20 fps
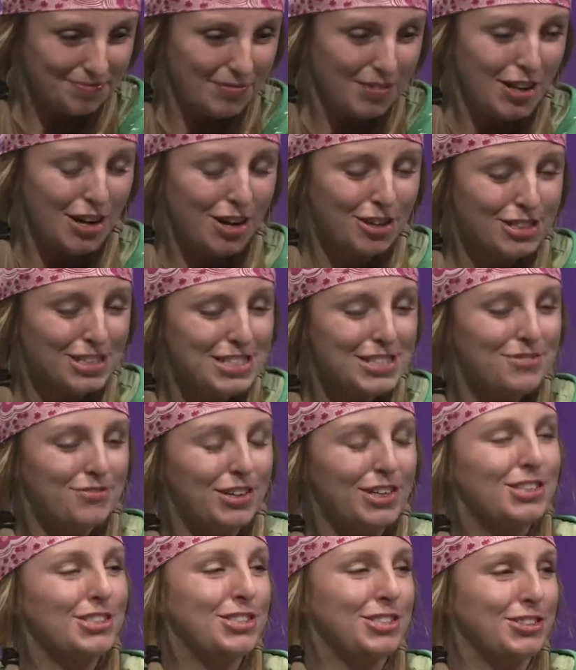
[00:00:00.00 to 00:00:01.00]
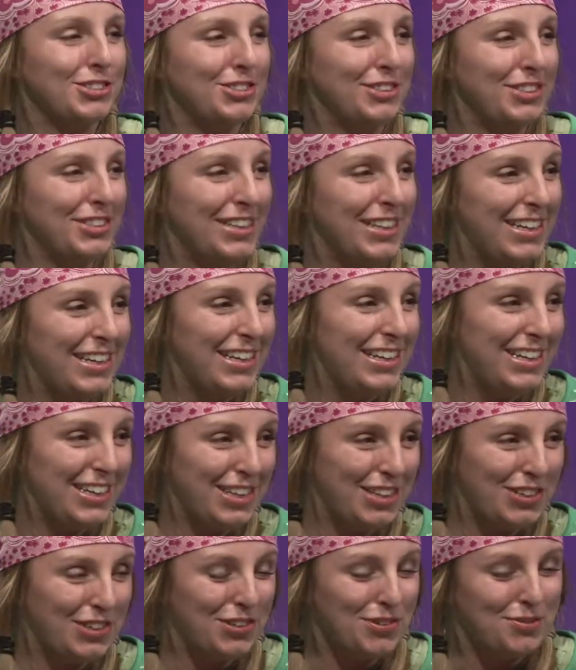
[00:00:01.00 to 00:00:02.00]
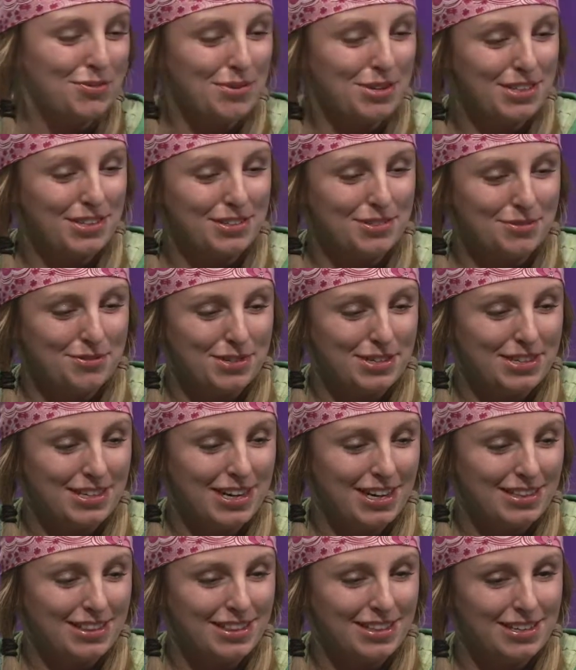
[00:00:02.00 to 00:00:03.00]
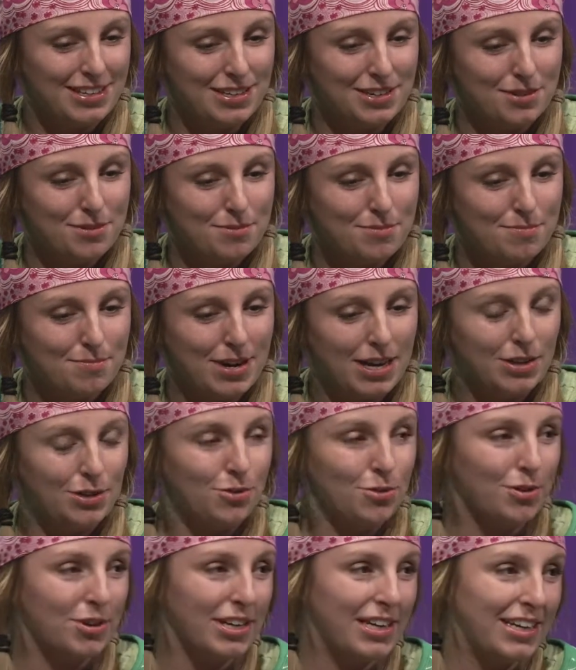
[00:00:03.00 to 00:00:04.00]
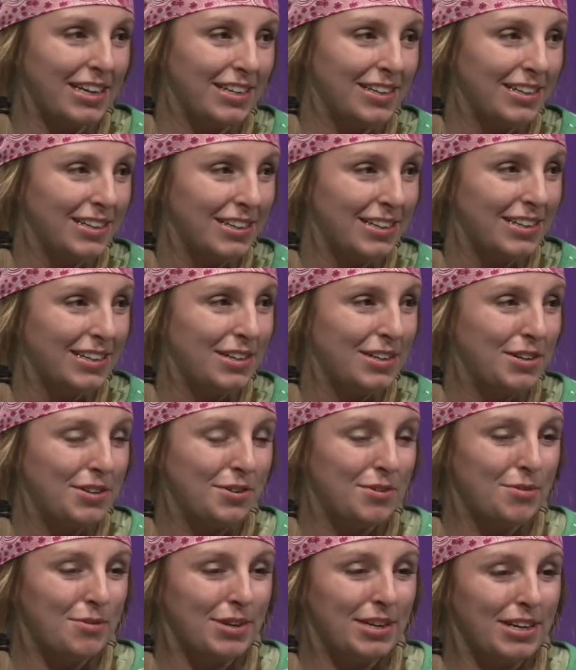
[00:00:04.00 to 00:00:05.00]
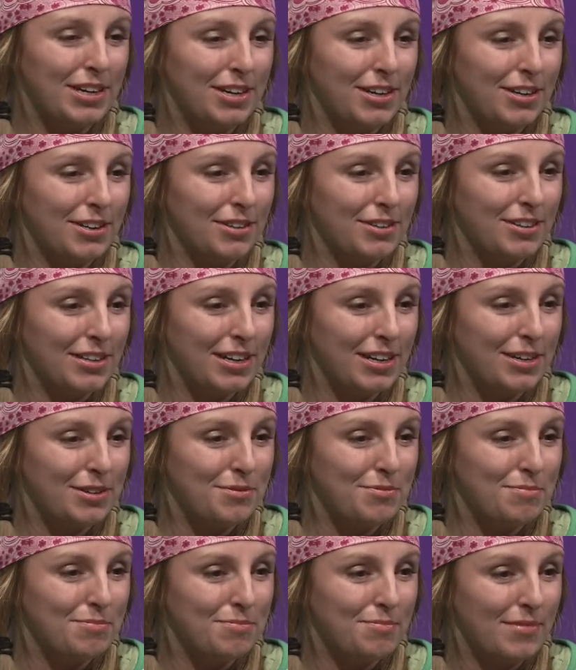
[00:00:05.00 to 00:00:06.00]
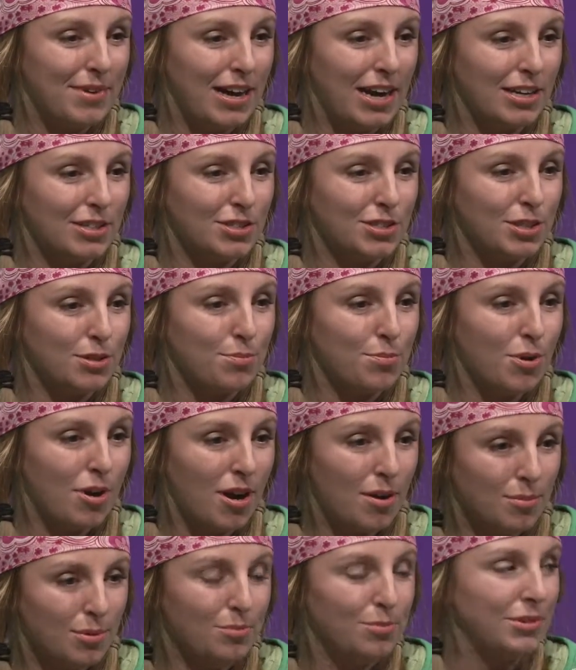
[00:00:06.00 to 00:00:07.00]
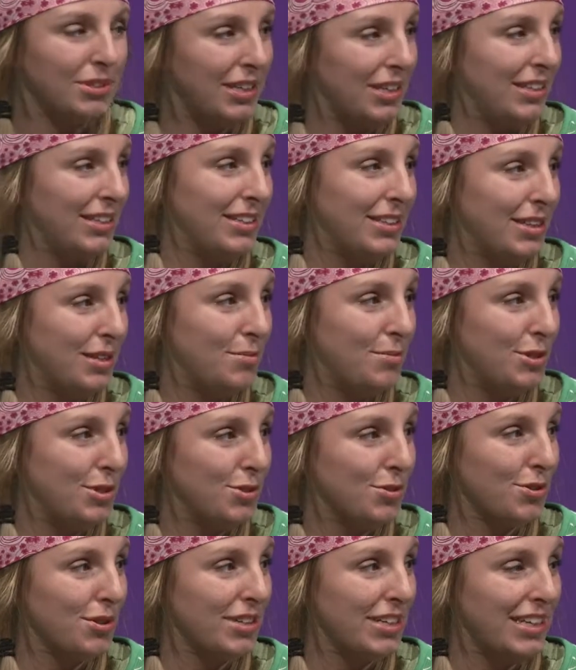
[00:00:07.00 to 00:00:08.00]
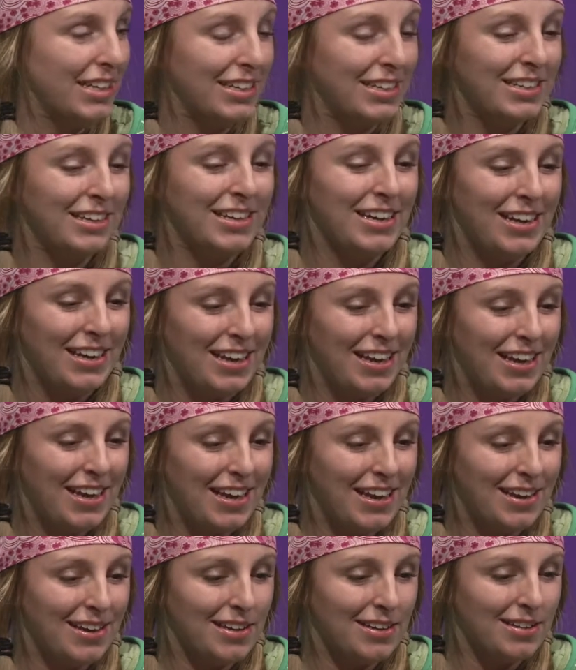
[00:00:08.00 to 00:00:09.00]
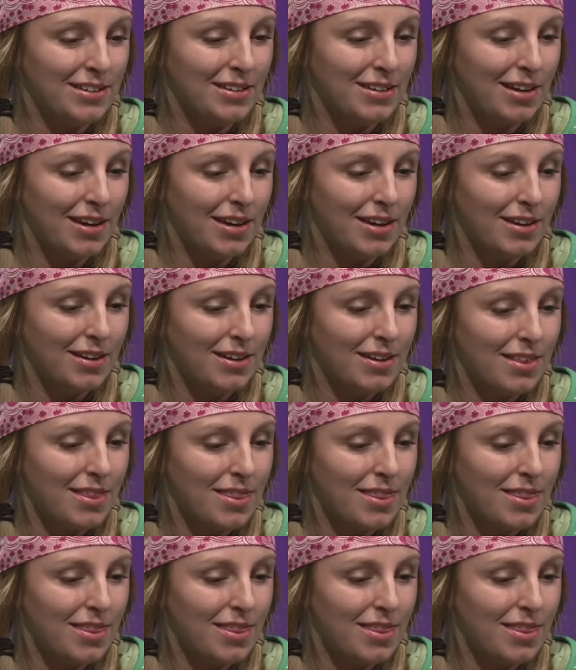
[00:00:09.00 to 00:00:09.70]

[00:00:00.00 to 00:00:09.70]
dysfunctional, you know, we're not the minority. We are actually probably the majority, and that